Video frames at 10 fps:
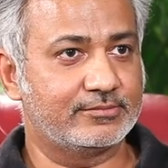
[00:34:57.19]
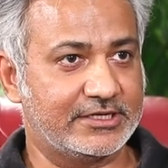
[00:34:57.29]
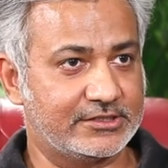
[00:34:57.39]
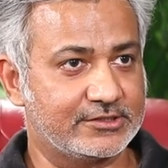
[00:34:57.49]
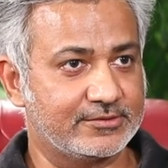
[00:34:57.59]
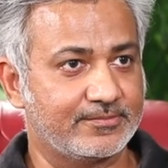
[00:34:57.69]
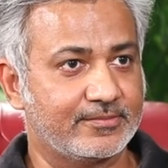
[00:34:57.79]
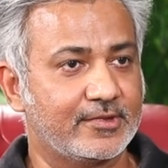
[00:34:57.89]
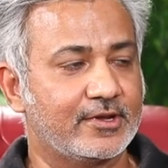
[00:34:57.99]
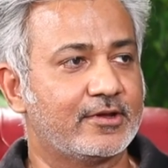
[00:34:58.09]
pets.
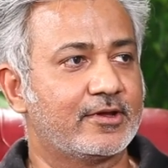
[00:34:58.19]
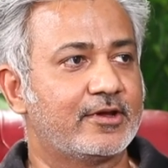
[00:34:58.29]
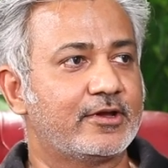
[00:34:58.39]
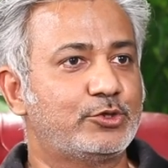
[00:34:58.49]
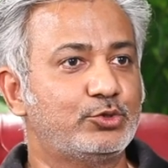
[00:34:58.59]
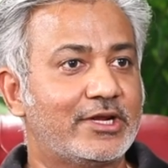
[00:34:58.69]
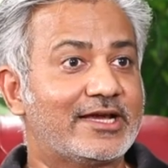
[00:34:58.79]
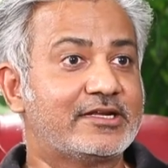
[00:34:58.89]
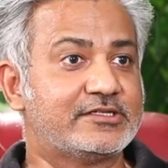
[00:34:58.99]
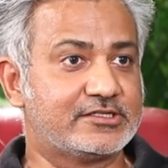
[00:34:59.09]
2
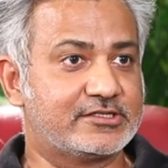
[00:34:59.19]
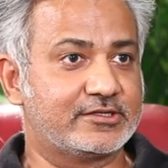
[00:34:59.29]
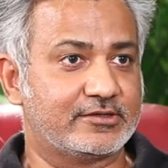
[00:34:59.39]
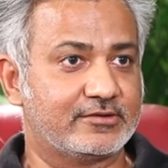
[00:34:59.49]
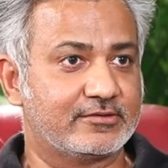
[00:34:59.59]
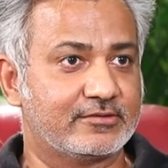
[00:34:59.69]
lakh registered.